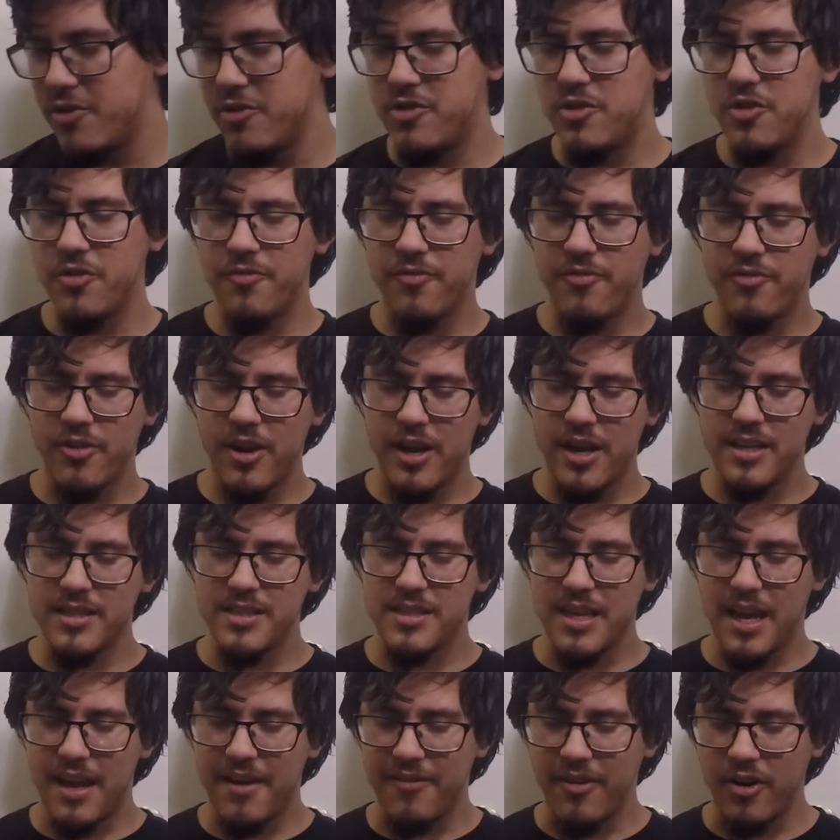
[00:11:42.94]
my YouTube
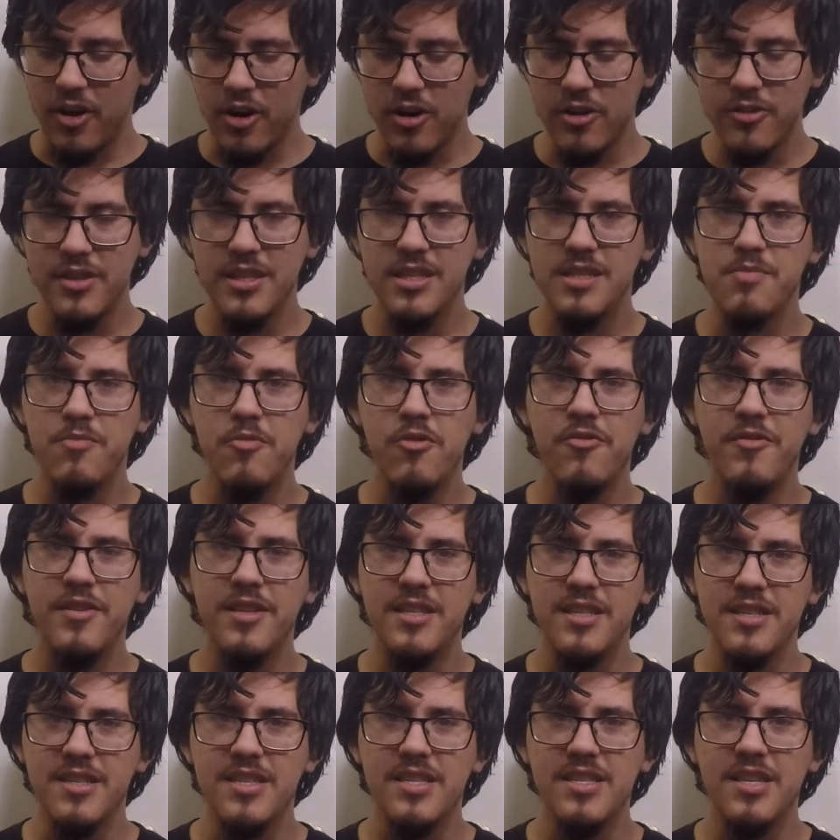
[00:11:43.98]
friends, I've heard this
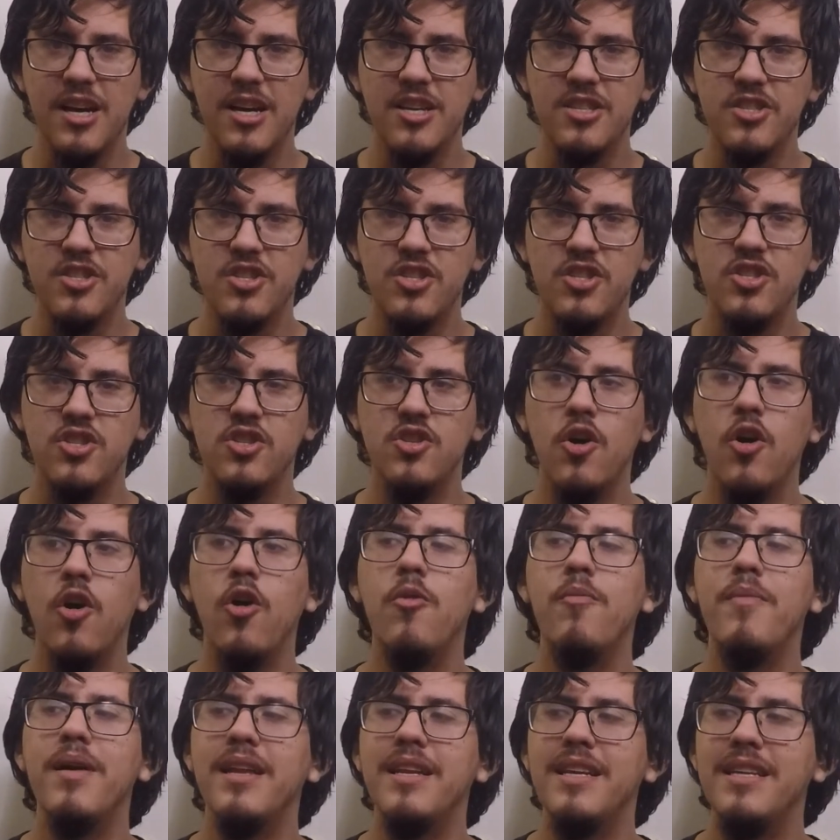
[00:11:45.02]
movie discussed
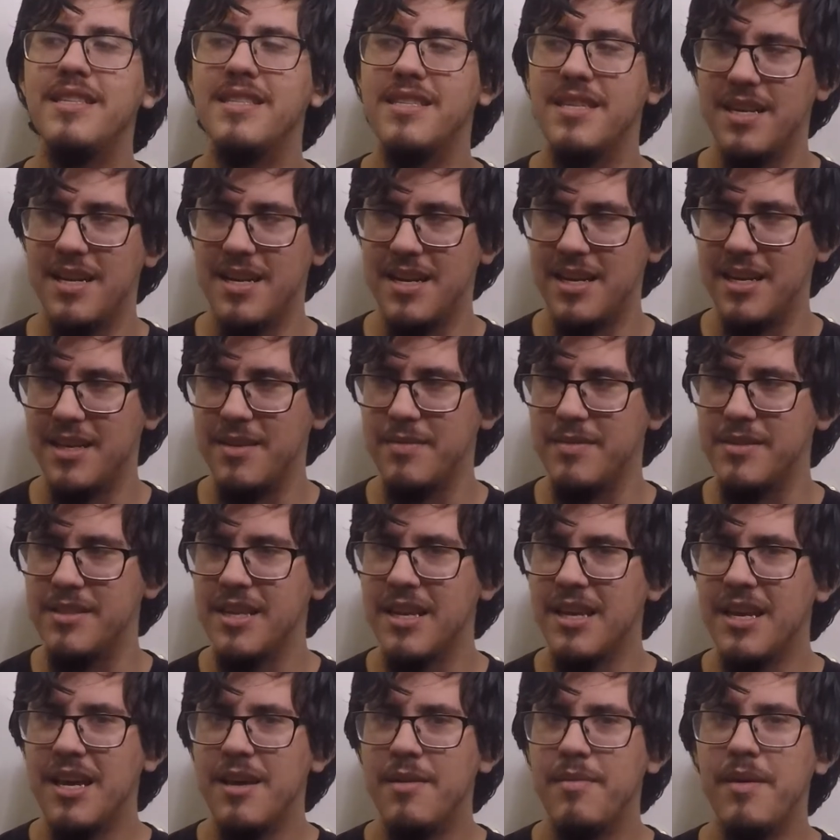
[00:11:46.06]
so many
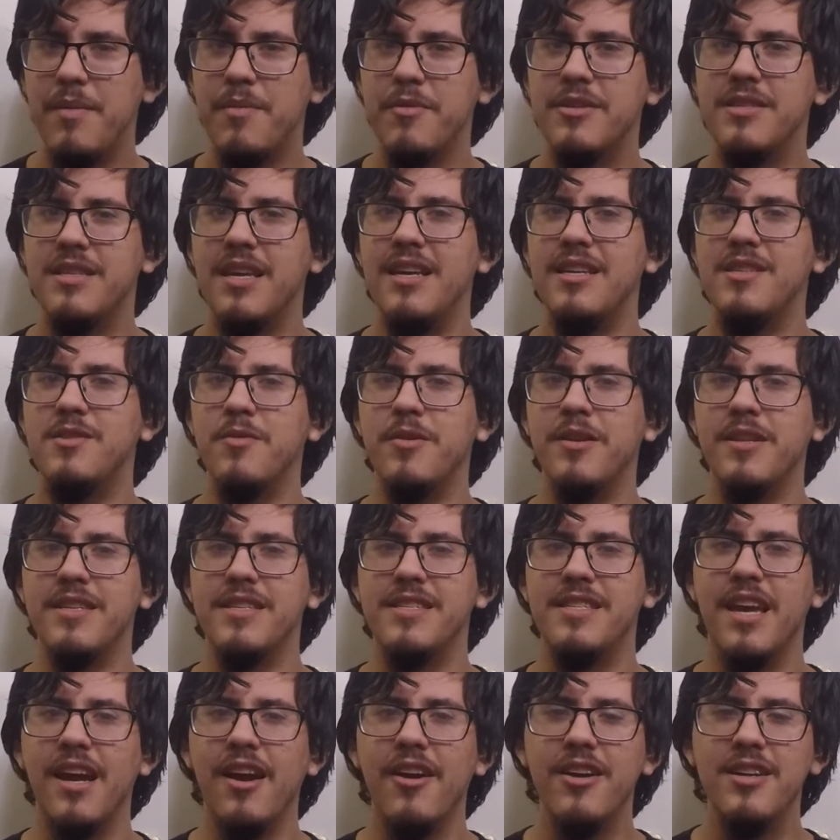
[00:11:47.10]
times. People say it's one
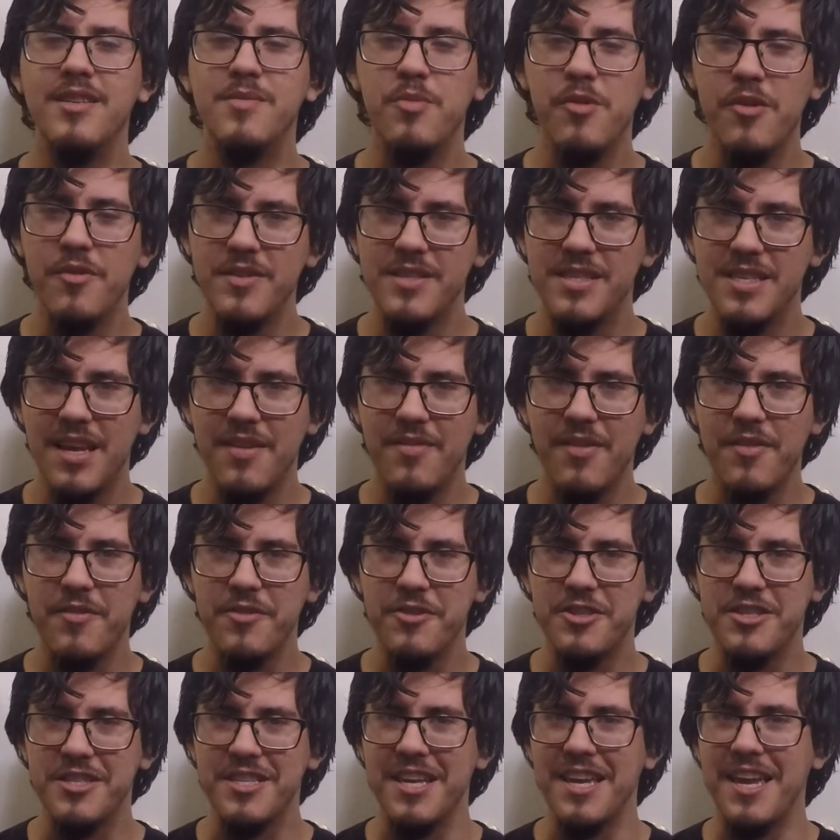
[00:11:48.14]
of the scariest movies they've
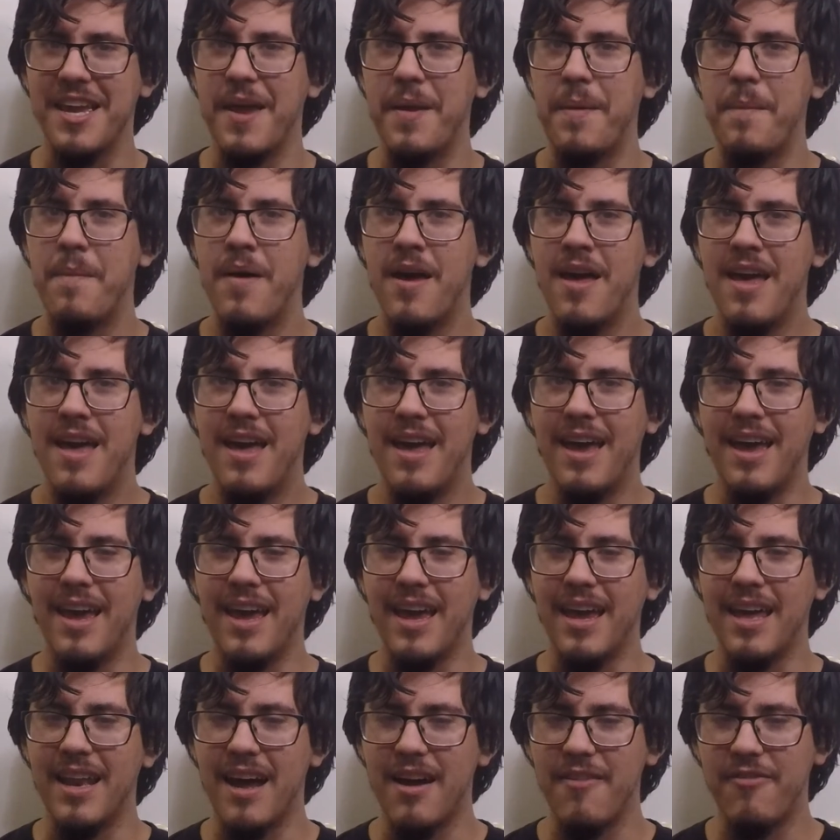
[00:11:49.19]
ever seen.
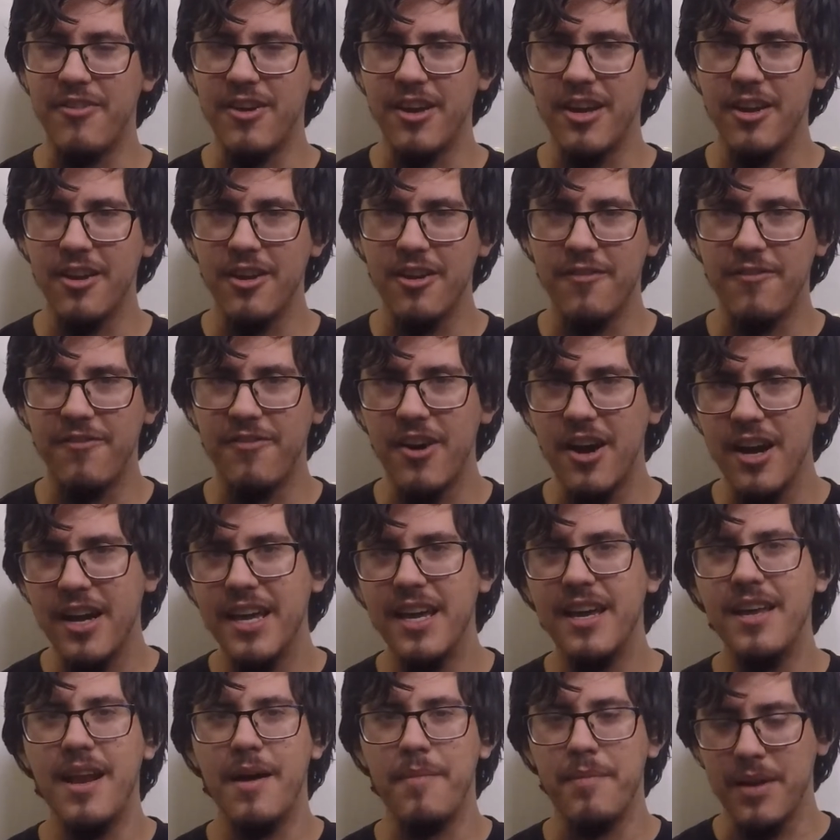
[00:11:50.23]
And I figured,
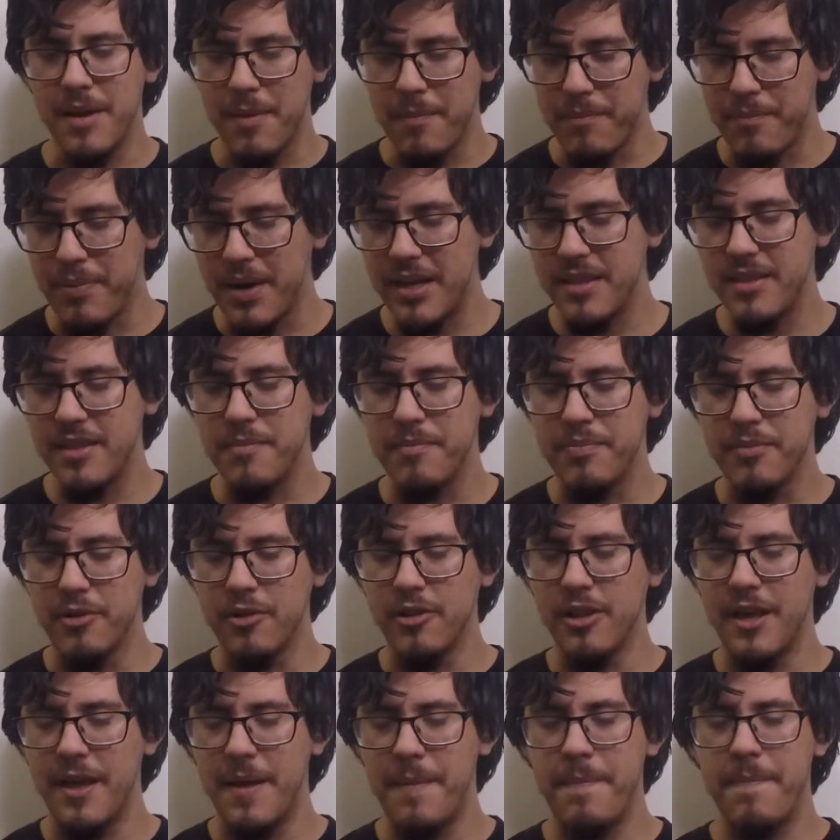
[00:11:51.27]
fuck it, I'm gonna bite the
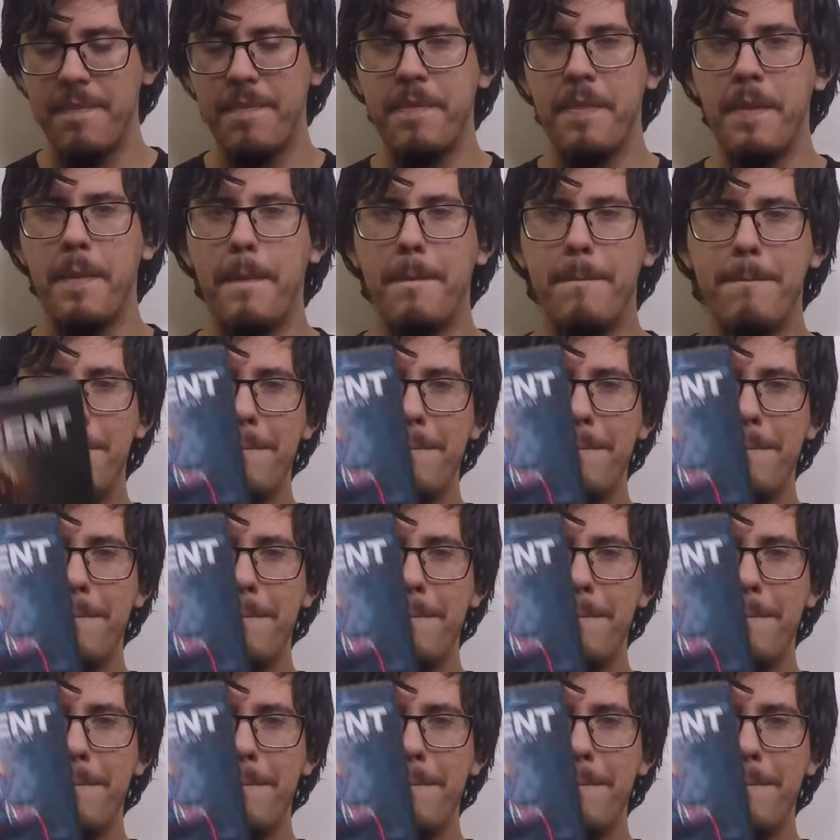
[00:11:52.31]
bullet.